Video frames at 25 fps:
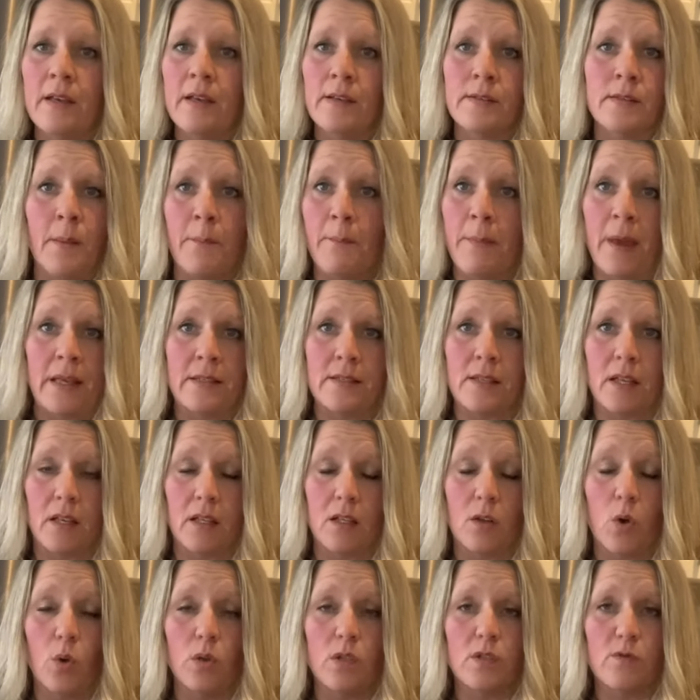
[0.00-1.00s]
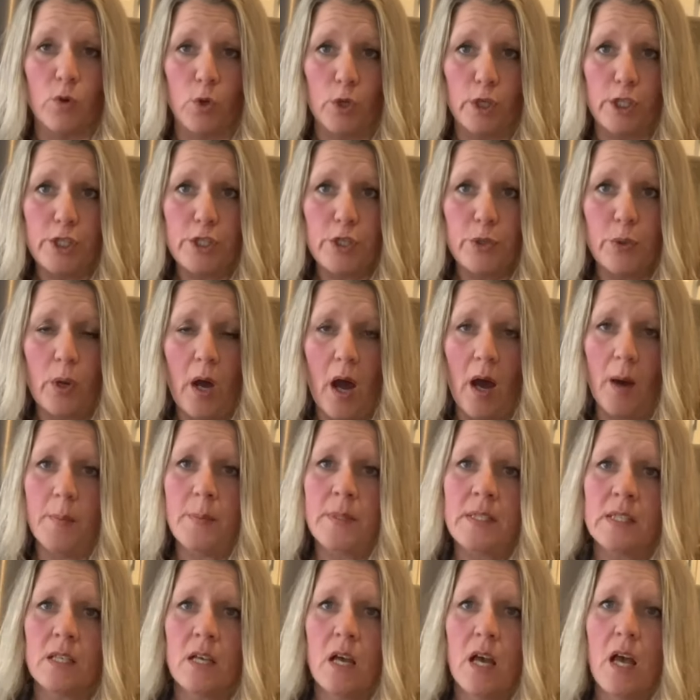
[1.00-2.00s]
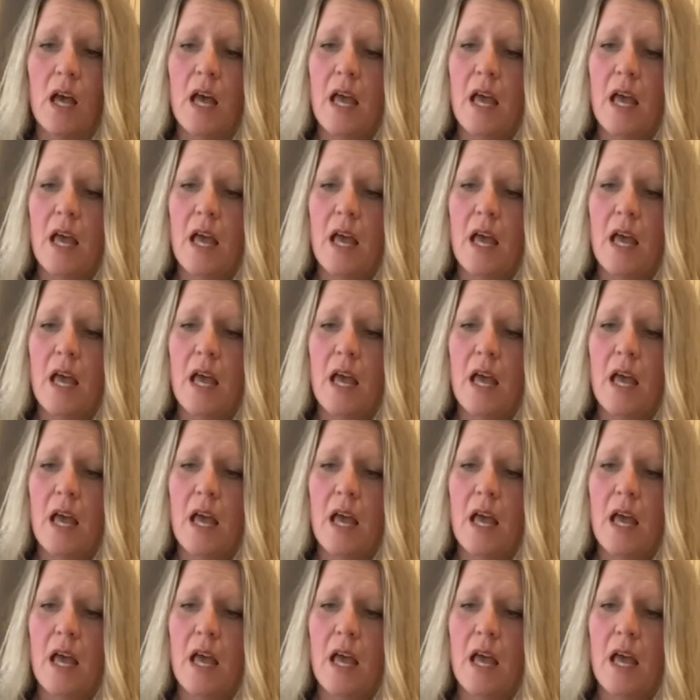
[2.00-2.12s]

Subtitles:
is amazing. It holds 42 cups.